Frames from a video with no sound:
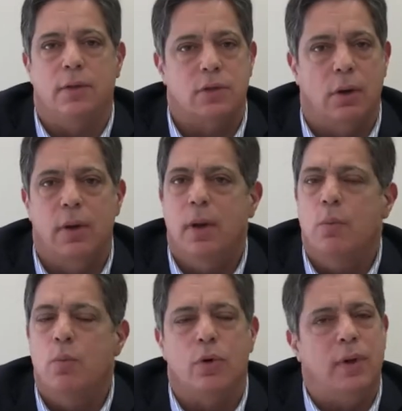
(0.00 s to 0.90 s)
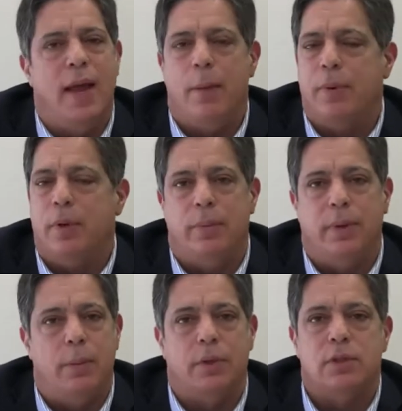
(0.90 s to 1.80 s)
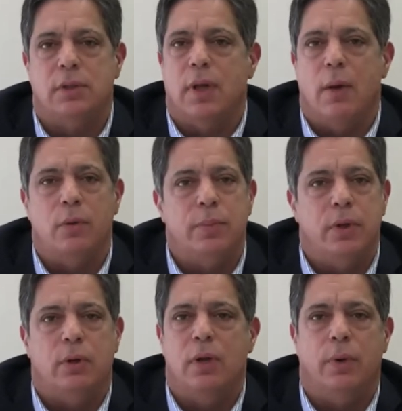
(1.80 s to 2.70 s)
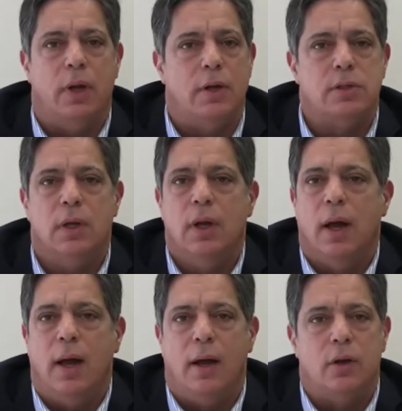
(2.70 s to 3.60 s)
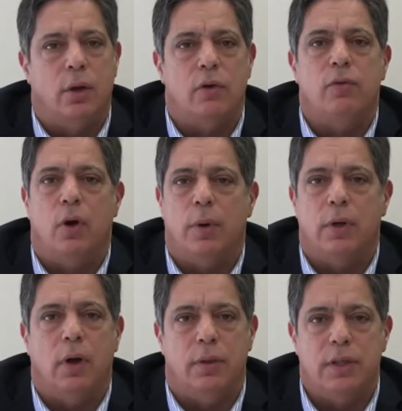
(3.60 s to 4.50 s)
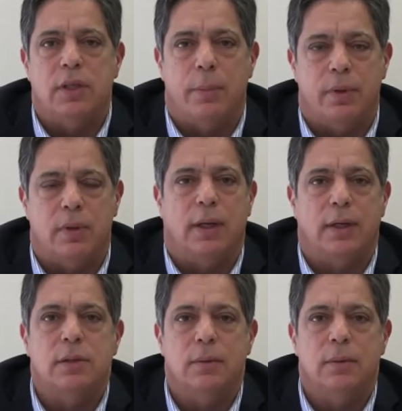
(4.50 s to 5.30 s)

So more than happy to be able to sit down with Bill or anyone else uh, going forward on these type of things.